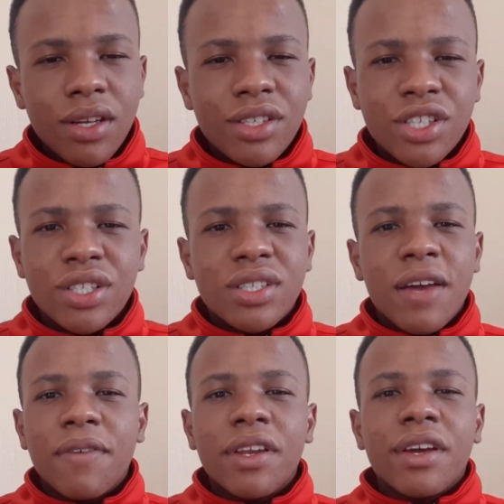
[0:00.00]
just
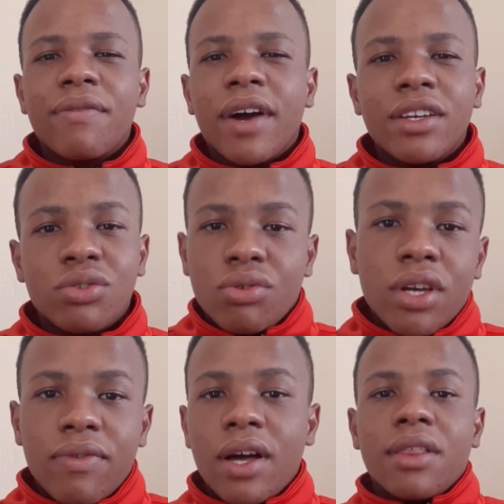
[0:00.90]
have any advice to
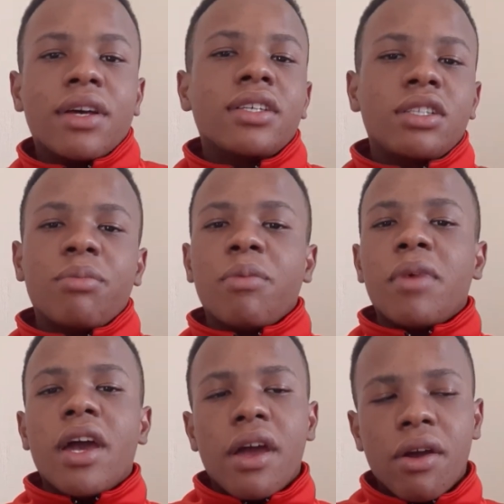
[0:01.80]
give other
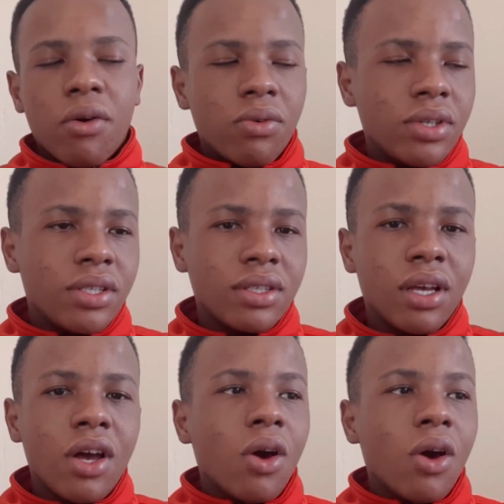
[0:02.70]
SMMA owners,